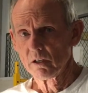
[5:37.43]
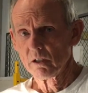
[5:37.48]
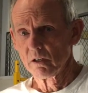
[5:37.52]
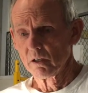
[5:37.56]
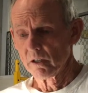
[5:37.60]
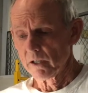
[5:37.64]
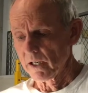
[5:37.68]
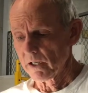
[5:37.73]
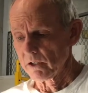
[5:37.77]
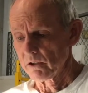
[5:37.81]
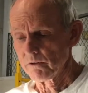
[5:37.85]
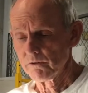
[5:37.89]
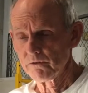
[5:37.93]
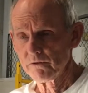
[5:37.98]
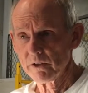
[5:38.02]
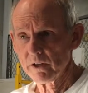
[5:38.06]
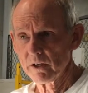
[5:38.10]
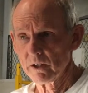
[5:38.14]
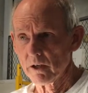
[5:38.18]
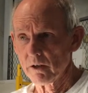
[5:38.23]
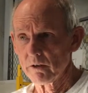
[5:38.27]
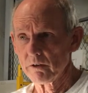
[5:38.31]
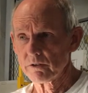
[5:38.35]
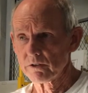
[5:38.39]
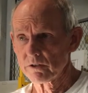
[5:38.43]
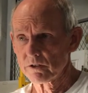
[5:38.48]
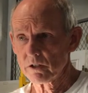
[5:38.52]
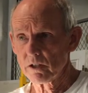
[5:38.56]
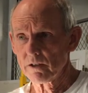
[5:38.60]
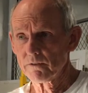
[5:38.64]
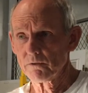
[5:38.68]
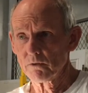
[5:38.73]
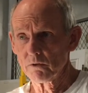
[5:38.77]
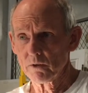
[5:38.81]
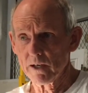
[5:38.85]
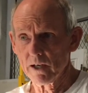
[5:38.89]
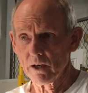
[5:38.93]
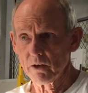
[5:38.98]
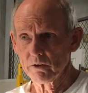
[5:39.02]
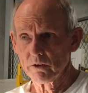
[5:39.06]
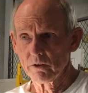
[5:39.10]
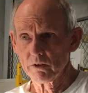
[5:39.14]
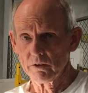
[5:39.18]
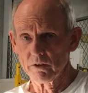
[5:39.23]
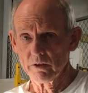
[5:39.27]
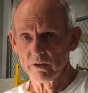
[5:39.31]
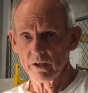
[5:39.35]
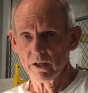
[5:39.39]
and you feed other stuff around it,
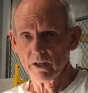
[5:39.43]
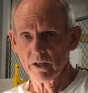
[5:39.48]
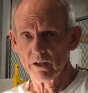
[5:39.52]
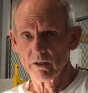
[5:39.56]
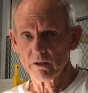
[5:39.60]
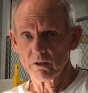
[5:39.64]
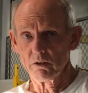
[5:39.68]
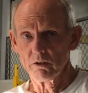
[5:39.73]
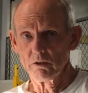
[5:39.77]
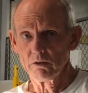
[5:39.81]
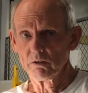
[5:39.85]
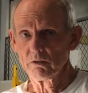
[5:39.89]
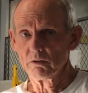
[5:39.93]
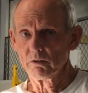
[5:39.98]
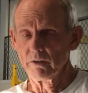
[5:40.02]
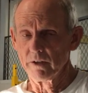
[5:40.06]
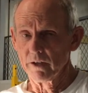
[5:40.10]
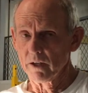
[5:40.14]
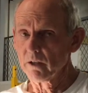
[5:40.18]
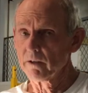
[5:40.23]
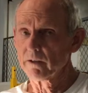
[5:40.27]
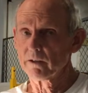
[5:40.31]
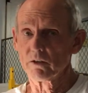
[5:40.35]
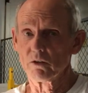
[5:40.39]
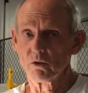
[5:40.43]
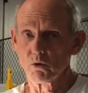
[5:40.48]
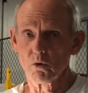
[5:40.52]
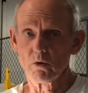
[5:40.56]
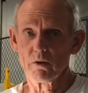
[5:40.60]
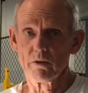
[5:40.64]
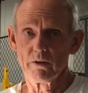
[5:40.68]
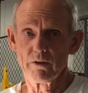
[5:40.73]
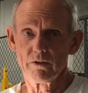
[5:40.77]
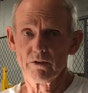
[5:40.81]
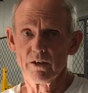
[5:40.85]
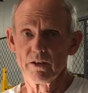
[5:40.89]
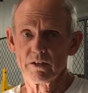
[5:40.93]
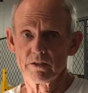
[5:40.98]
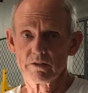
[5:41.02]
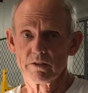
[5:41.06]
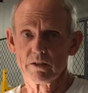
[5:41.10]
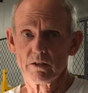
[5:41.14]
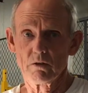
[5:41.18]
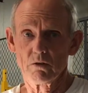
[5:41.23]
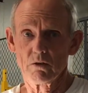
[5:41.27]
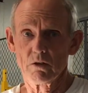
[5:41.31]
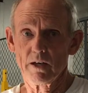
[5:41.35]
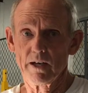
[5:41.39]
and they'll ignore the things they
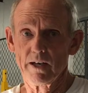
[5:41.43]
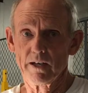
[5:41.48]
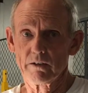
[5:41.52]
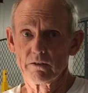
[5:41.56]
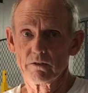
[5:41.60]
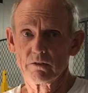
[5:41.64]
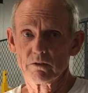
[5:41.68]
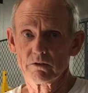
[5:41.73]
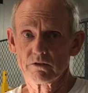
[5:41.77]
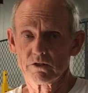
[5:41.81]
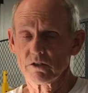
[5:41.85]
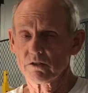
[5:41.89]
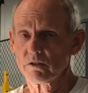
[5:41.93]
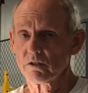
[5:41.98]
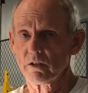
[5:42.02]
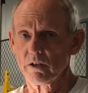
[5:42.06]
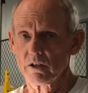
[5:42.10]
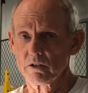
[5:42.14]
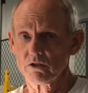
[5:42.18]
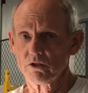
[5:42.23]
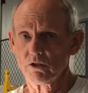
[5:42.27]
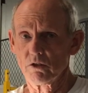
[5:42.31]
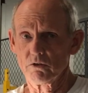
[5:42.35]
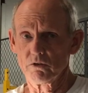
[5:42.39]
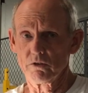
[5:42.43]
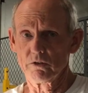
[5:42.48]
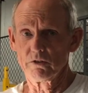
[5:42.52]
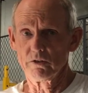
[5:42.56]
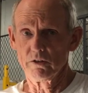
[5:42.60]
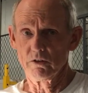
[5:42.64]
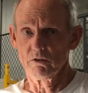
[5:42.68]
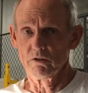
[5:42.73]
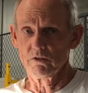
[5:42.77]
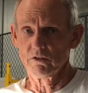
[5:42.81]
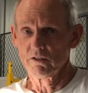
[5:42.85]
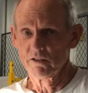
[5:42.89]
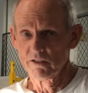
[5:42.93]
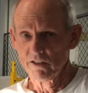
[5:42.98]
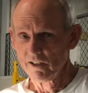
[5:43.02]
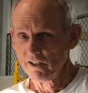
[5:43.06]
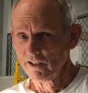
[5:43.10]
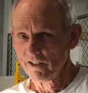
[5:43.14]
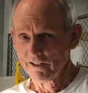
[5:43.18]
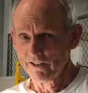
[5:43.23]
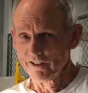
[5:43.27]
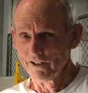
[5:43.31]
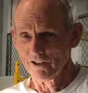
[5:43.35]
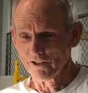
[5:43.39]
don't like, just like children do.
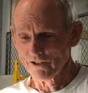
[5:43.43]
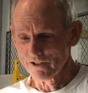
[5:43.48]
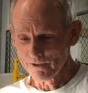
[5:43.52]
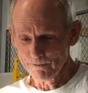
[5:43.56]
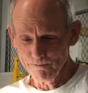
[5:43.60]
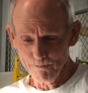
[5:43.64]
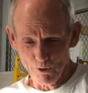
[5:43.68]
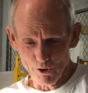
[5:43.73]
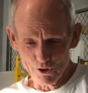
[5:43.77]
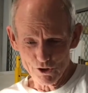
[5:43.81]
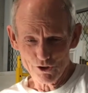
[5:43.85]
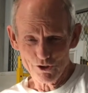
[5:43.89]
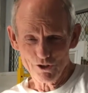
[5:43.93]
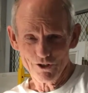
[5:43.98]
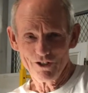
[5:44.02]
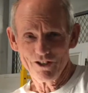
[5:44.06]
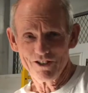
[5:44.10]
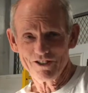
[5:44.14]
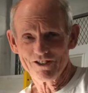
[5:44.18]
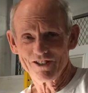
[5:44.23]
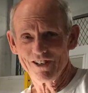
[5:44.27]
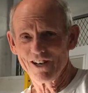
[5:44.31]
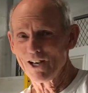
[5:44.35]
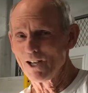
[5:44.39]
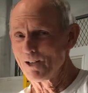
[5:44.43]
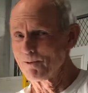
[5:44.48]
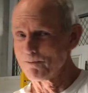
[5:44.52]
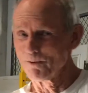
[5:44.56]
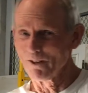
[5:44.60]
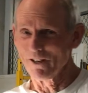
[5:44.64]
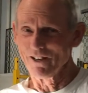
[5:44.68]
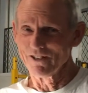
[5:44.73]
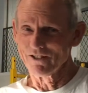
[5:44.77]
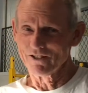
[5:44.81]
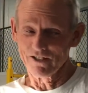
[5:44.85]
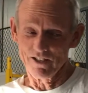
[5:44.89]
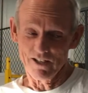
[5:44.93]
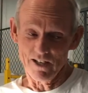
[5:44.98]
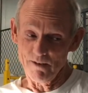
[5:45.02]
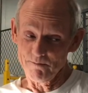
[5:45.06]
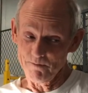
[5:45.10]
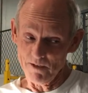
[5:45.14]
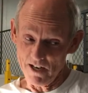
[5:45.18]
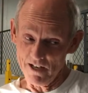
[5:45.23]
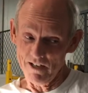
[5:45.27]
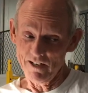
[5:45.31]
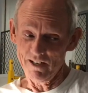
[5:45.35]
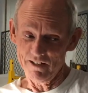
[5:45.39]
They'll push it to the side of the plate and say, "I'm
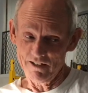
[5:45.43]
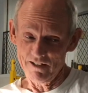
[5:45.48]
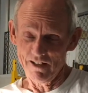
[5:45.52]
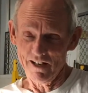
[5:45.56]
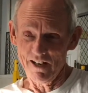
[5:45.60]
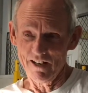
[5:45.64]
not eating that."